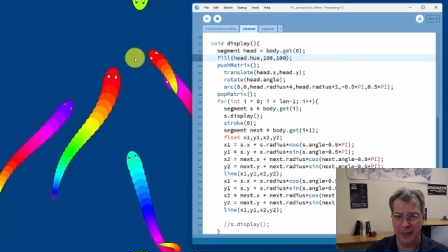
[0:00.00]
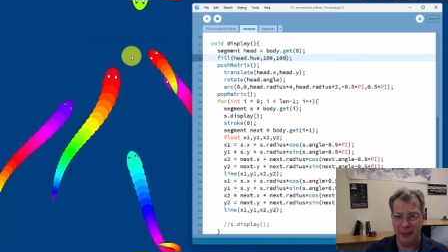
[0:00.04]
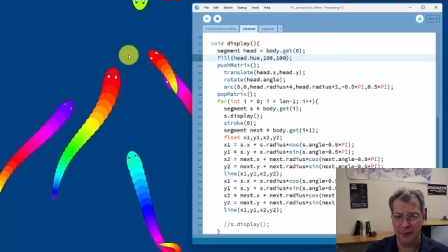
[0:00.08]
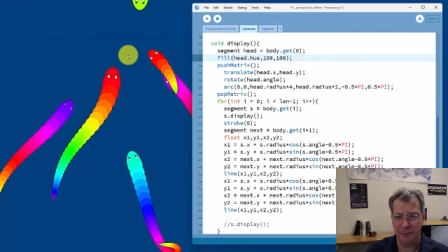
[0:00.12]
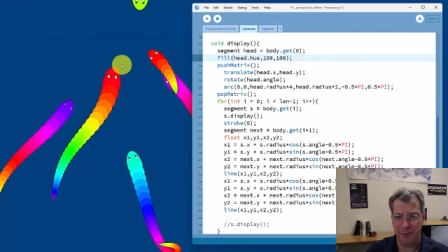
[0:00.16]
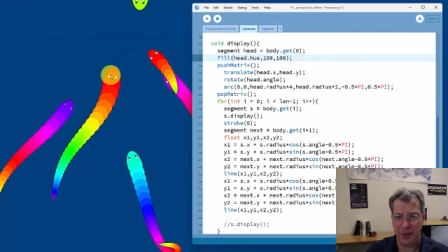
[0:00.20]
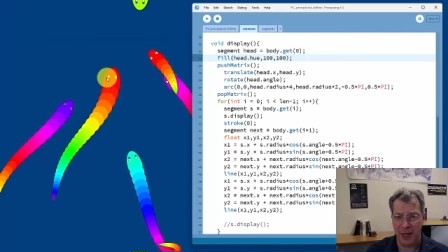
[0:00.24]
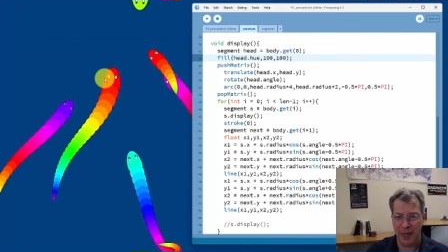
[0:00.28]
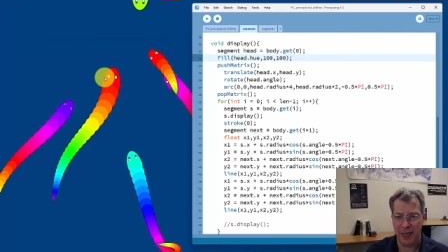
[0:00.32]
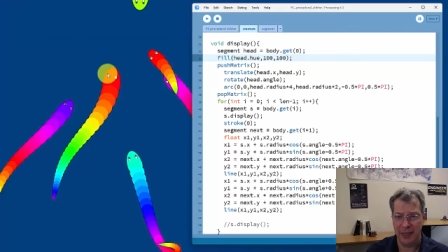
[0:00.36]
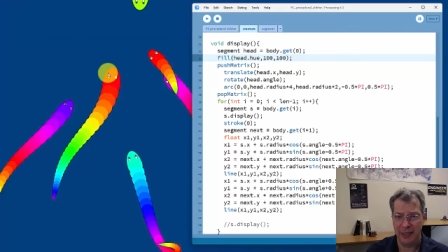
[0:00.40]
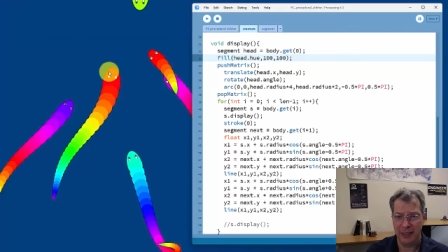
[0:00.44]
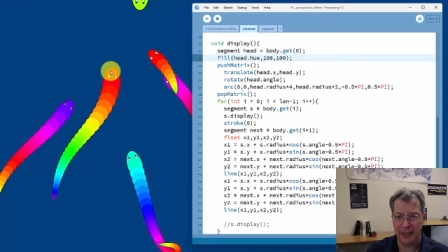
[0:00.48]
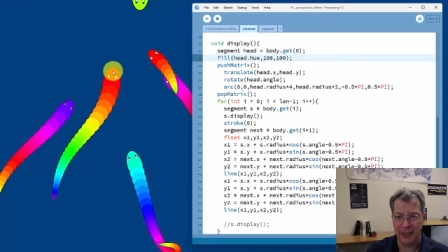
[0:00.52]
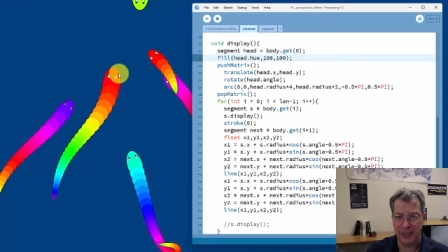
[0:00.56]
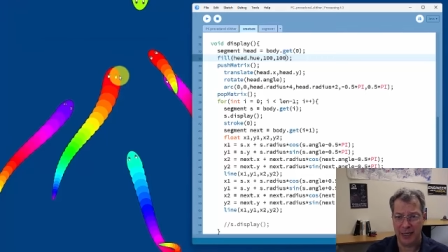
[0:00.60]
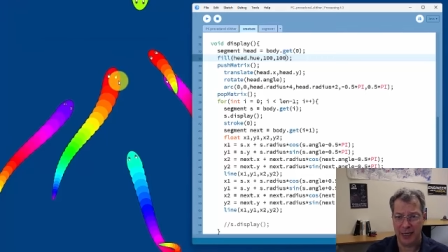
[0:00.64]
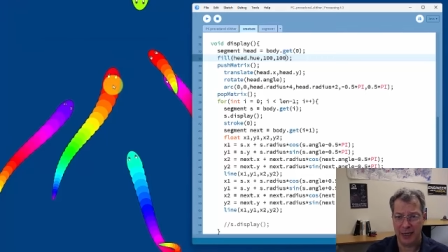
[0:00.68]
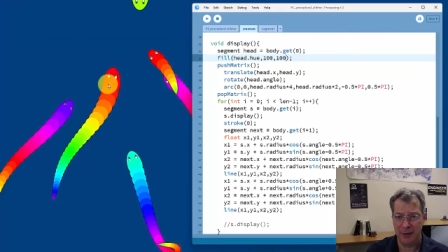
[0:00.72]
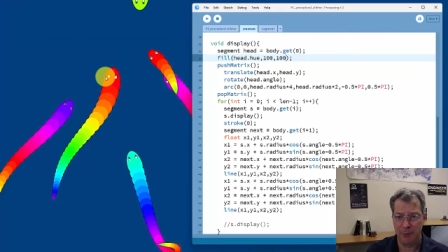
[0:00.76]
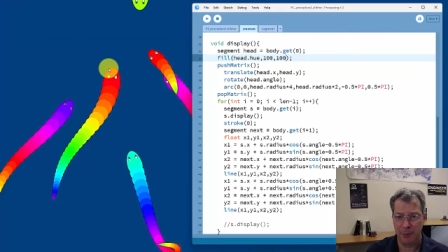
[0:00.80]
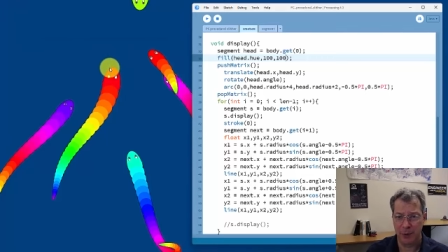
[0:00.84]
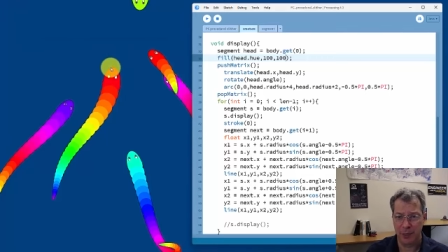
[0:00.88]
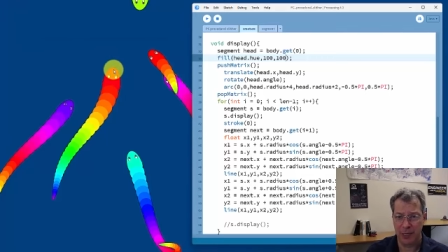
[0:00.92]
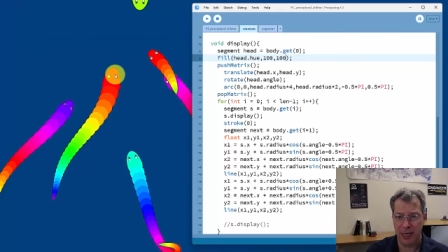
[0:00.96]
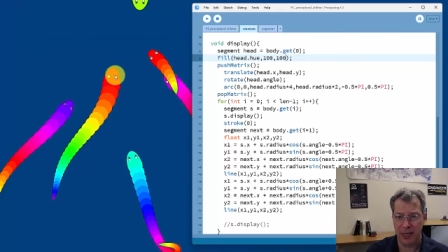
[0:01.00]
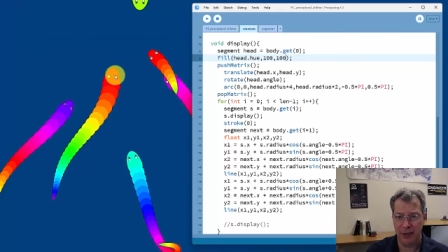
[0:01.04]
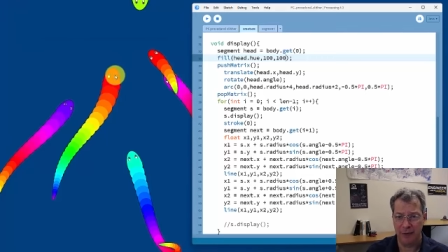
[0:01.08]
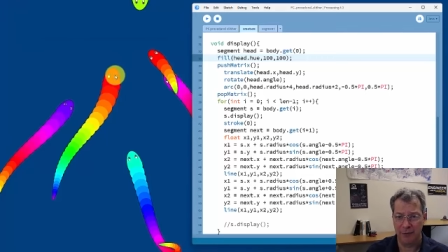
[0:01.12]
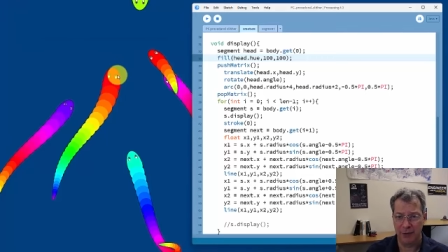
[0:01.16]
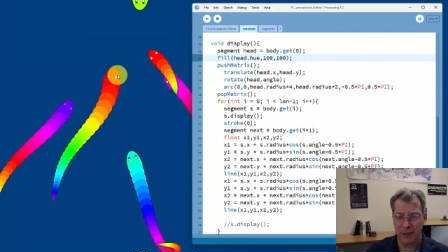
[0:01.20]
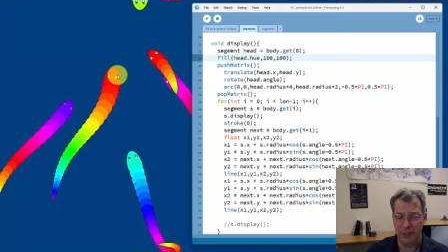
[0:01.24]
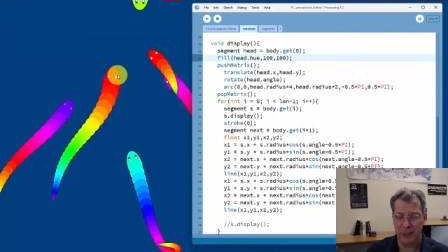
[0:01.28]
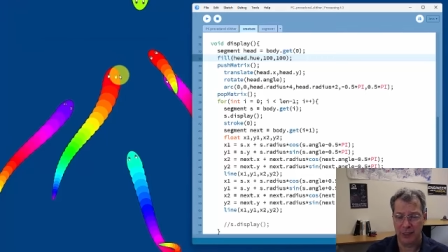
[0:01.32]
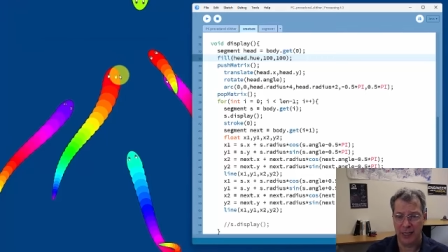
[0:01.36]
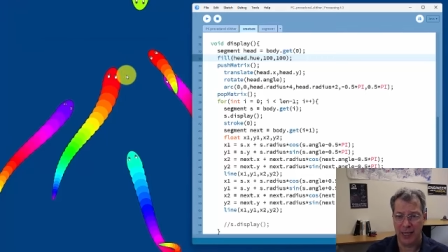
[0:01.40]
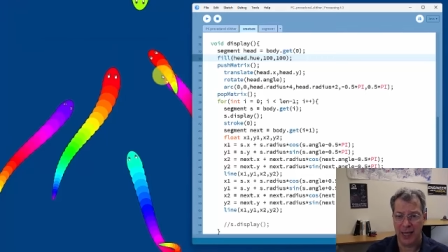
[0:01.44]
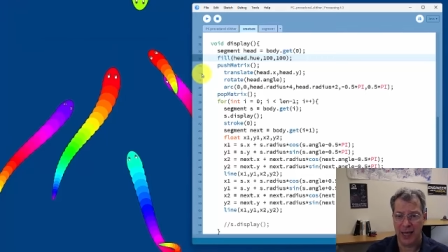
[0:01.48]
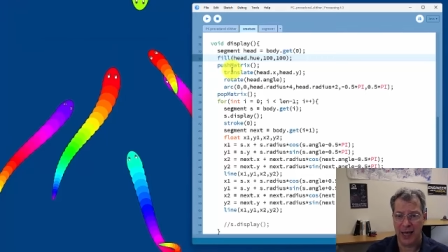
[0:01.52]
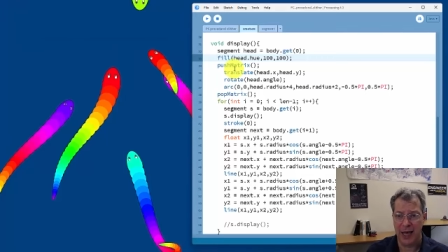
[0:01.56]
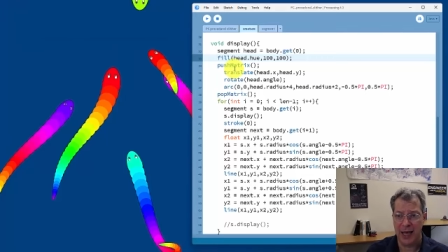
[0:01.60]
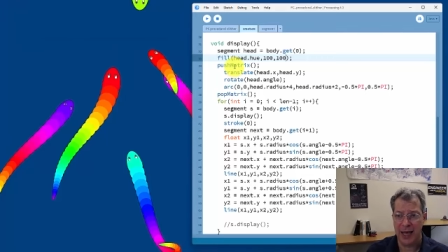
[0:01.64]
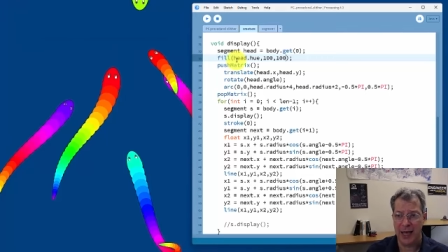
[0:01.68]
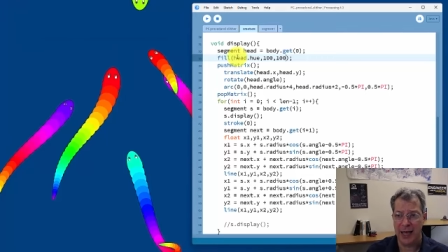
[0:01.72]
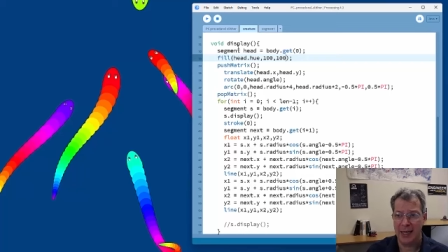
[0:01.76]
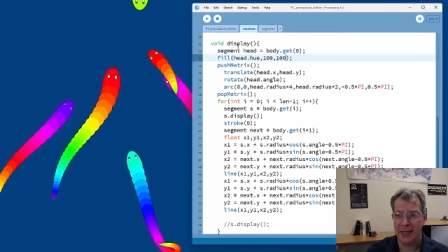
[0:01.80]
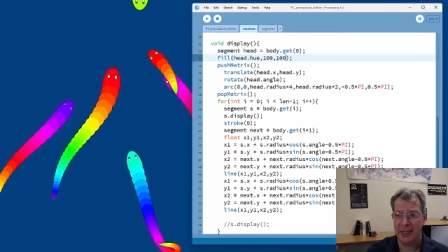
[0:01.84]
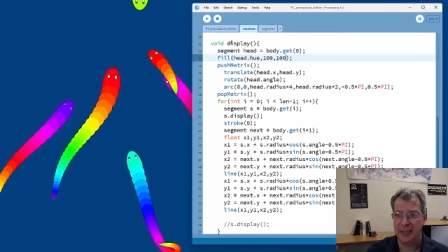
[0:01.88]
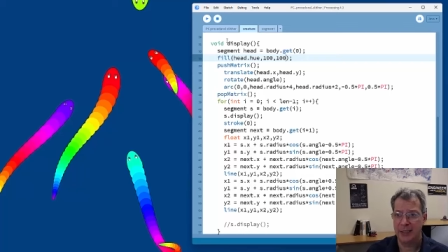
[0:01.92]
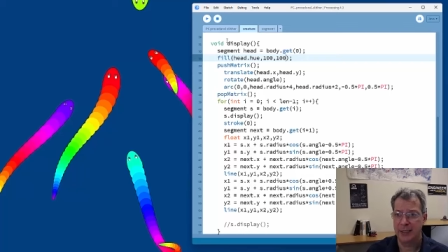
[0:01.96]
In my example, I have little
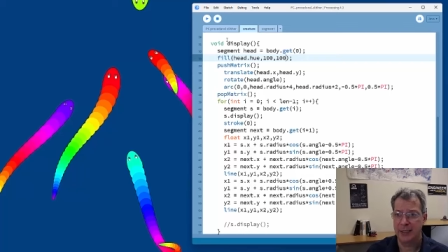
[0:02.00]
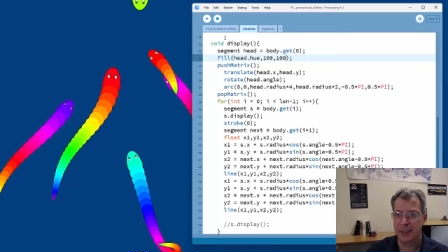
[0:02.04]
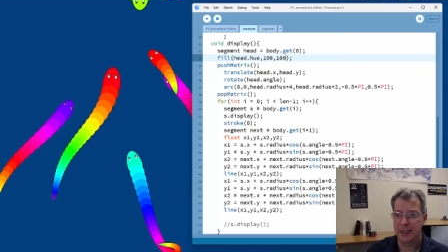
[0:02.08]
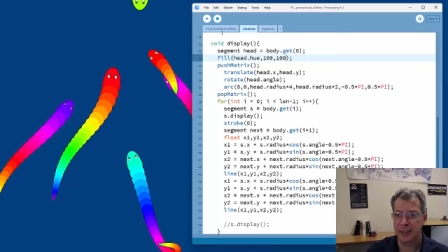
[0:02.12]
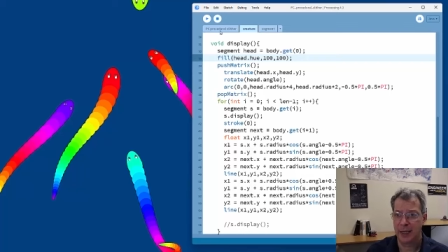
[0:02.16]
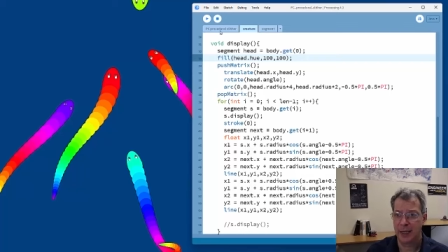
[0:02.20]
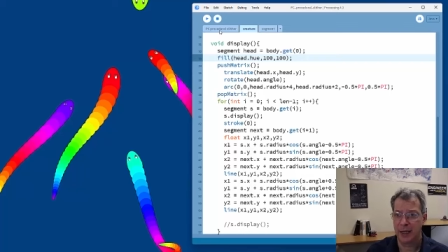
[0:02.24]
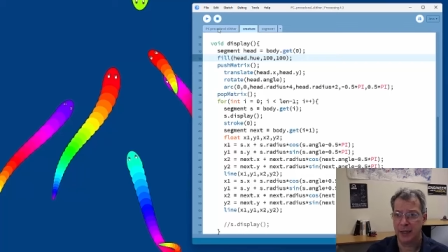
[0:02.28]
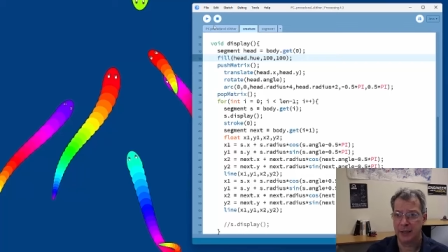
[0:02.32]
eyes.